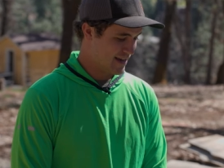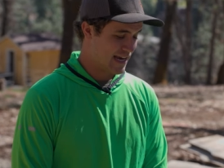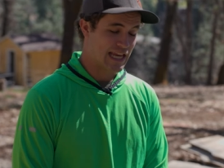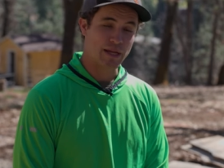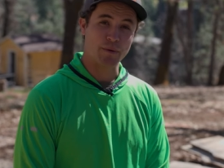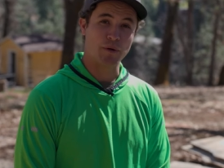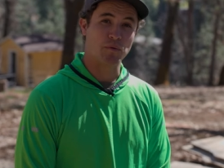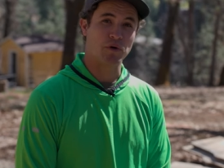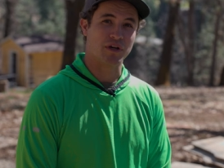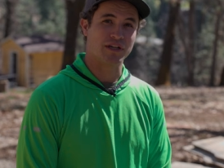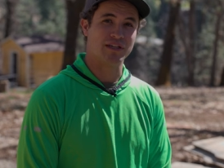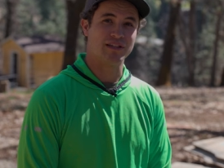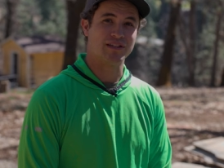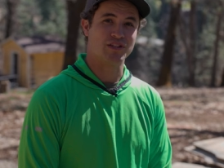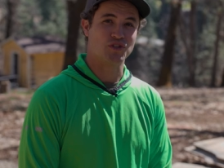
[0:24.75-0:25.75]
anyone
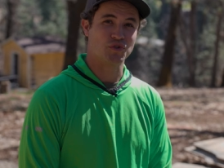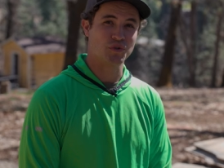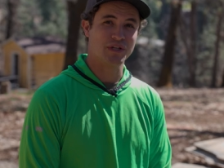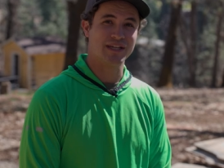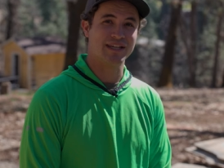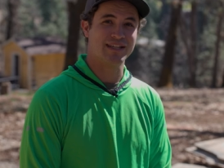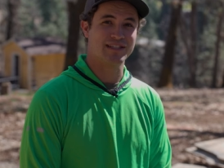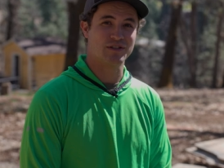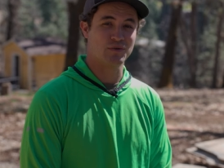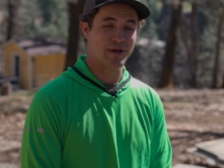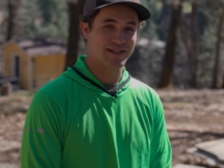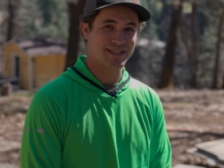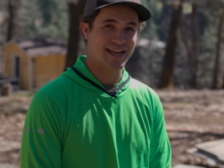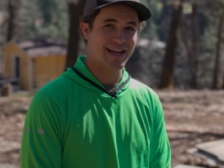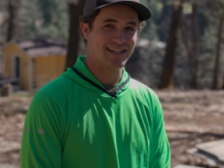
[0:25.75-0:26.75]
working in the trees who
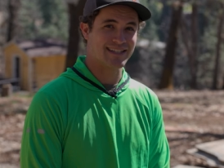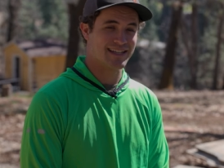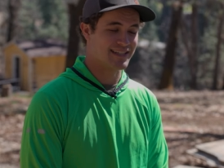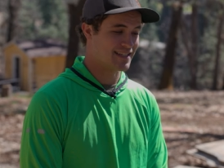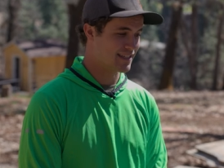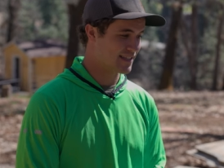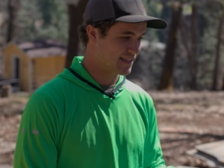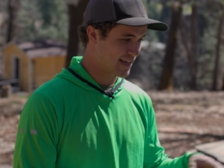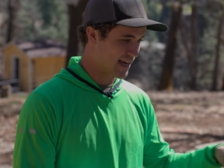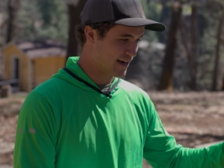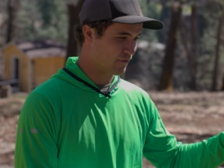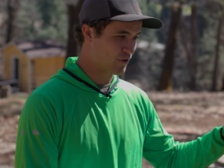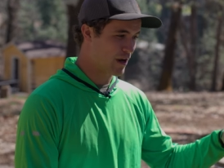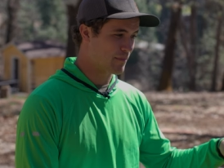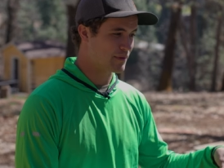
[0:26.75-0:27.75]
has access to this
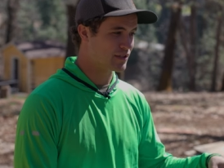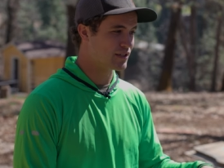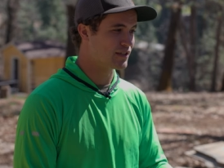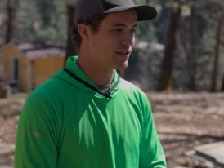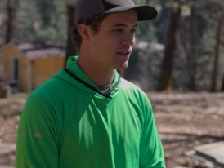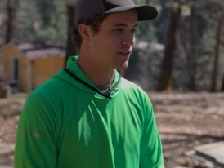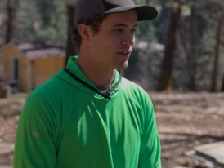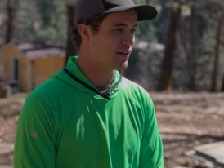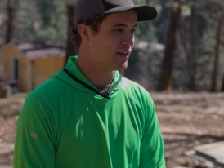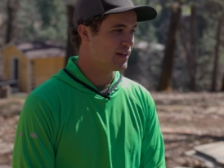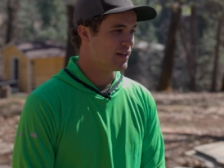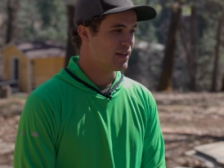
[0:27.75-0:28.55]
kind of raw material